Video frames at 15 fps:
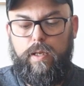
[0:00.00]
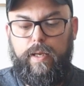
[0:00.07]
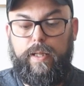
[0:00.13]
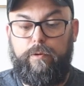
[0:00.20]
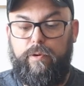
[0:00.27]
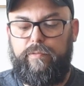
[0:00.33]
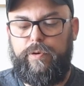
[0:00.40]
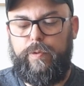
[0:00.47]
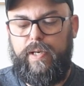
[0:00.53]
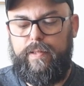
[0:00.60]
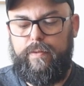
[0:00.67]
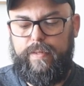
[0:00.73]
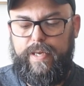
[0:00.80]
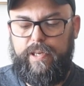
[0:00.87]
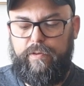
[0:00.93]
Hello
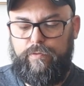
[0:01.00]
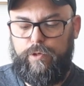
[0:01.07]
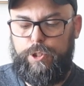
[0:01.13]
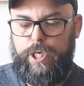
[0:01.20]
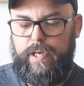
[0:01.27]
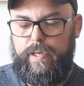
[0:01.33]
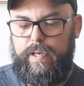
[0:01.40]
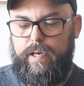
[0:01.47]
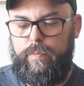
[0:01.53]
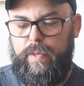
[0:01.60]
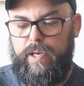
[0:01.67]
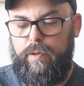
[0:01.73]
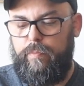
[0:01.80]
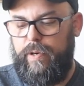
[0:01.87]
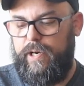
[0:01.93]
everyone, thank you for checking out
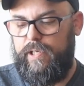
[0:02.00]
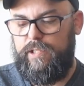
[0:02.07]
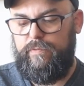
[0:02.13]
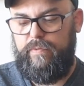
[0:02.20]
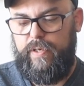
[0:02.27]
my comparison